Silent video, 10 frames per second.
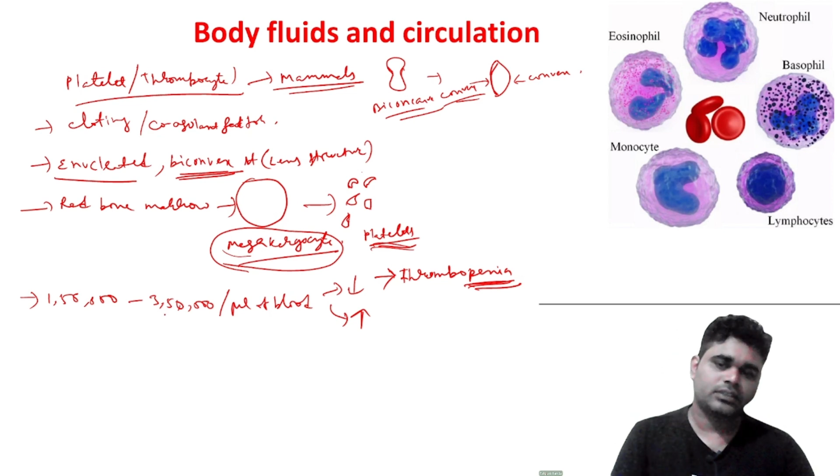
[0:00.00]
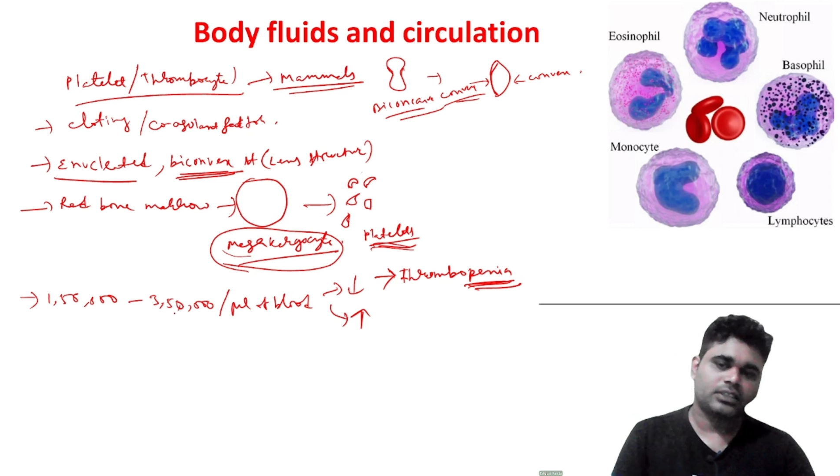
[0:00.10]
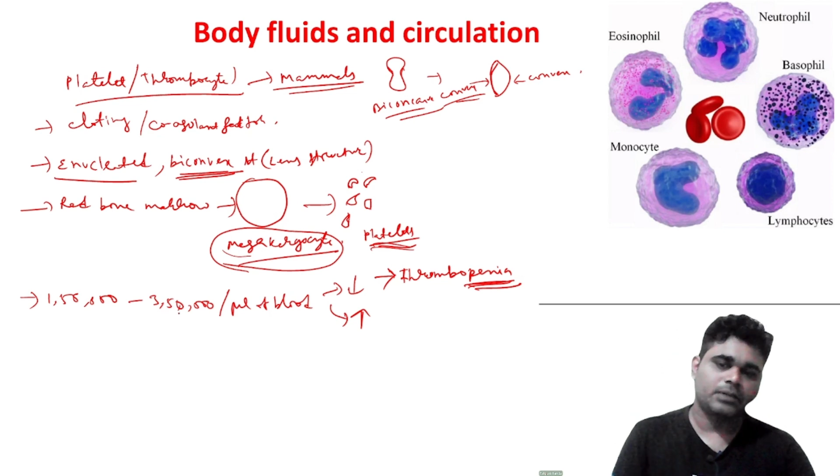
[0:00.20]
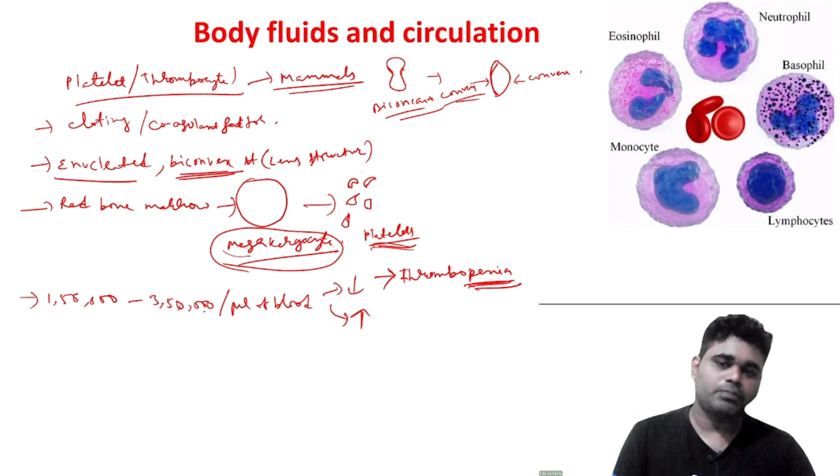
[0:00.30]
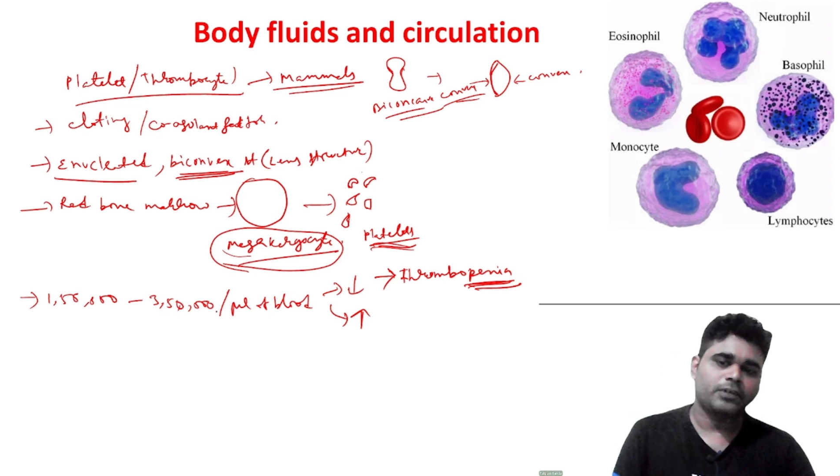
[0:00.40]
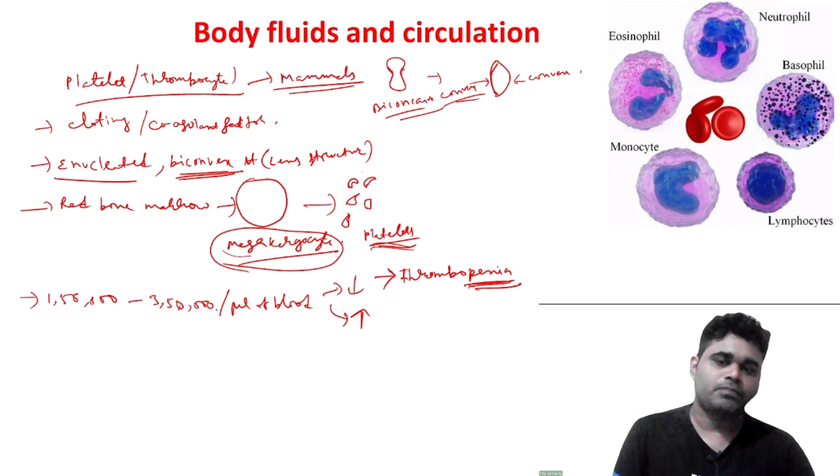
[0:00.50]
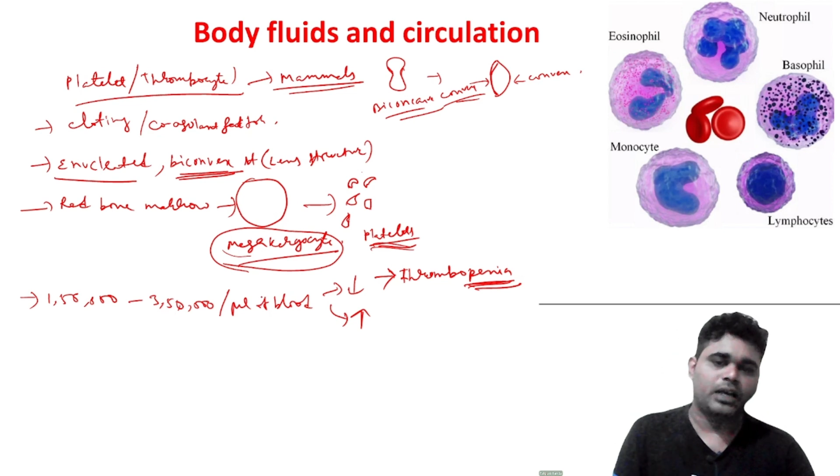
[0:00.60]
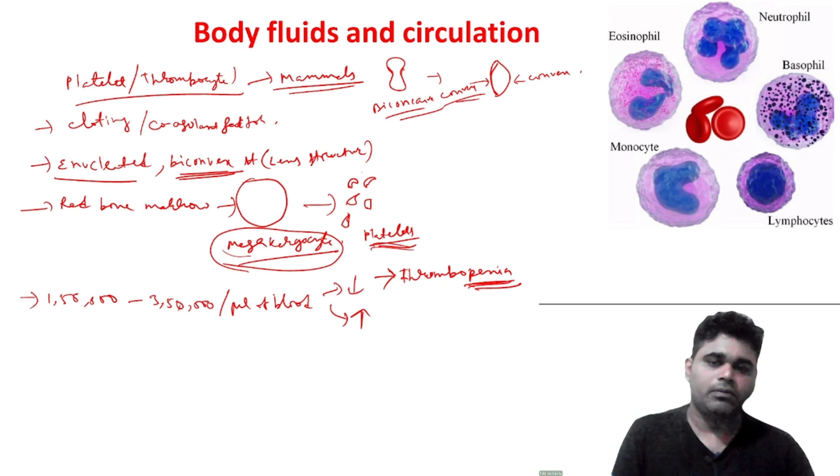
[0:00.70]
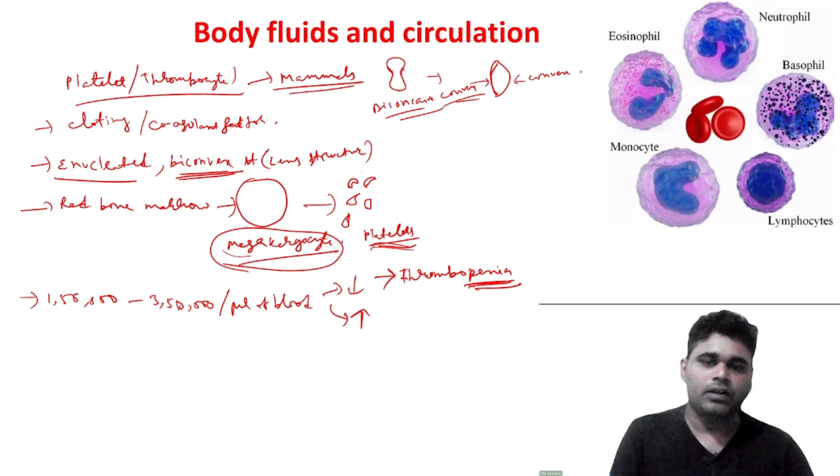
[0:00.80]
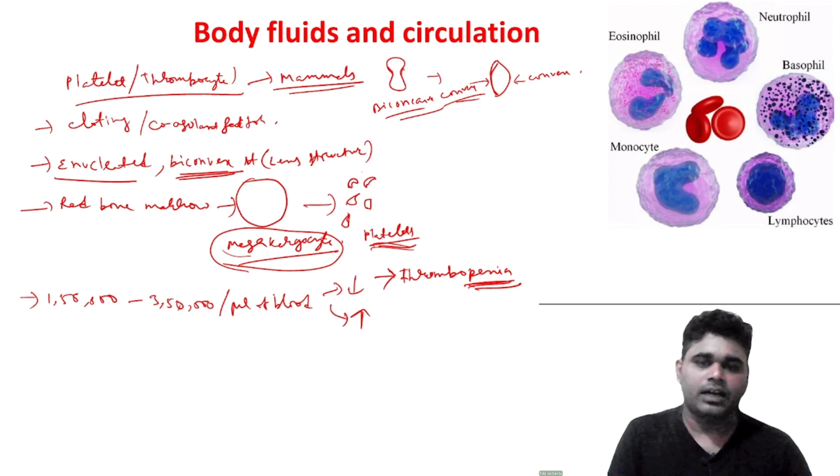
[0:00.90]

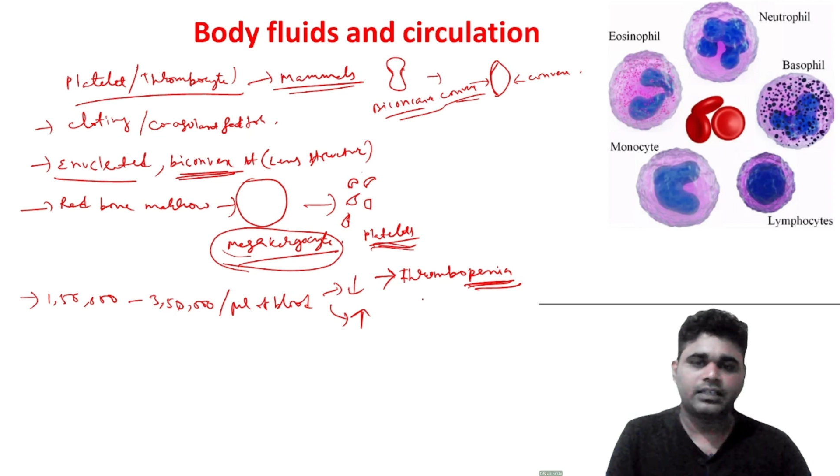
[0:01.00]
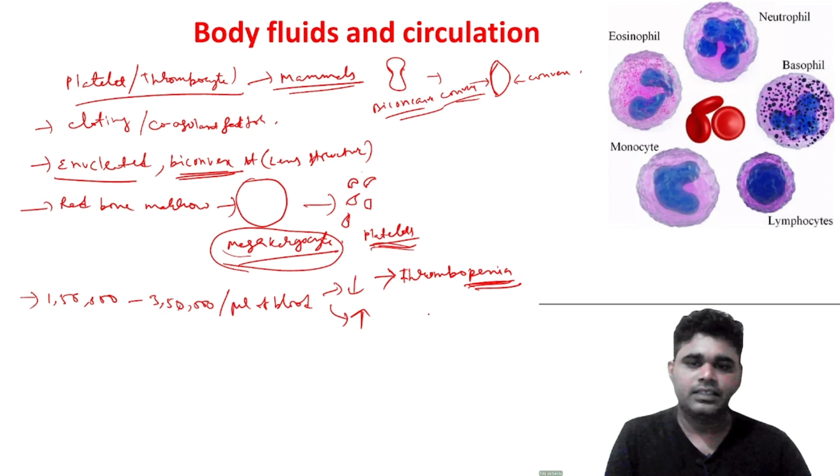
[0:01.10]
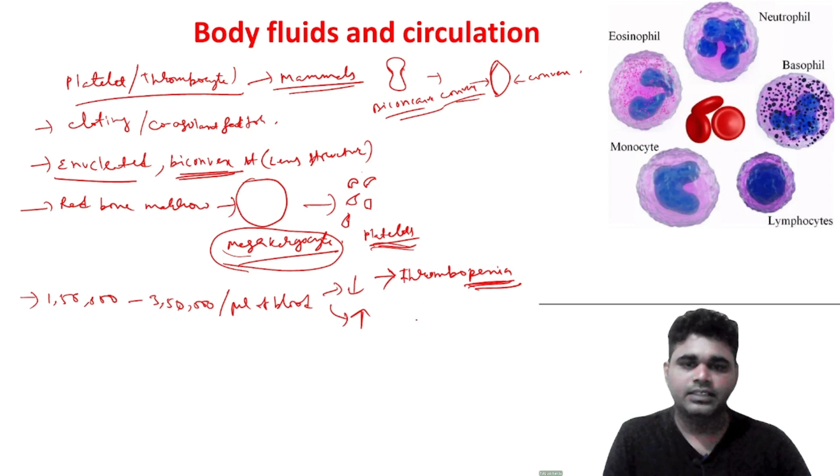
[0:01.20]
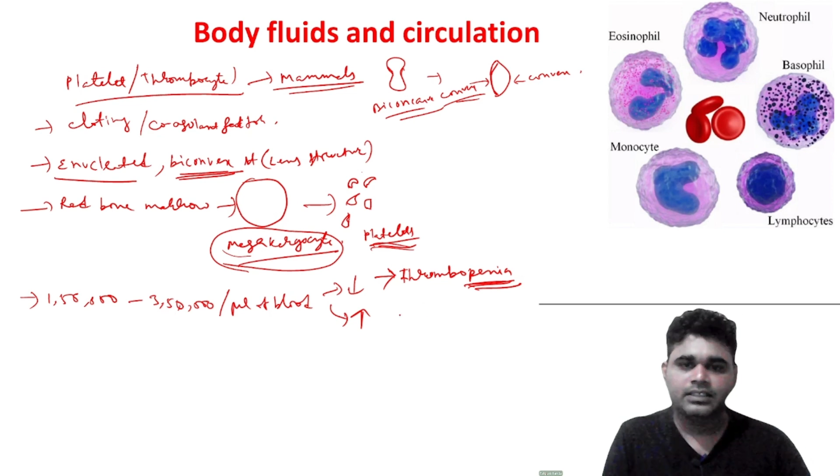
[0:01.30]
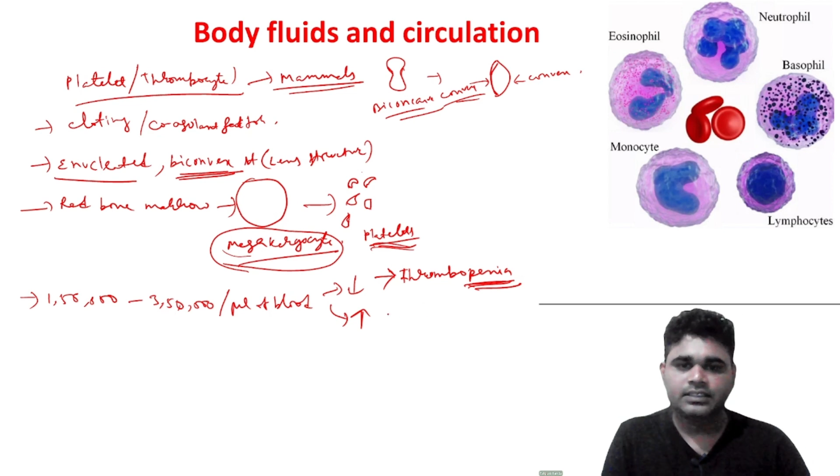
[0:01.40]
3.5 lakh,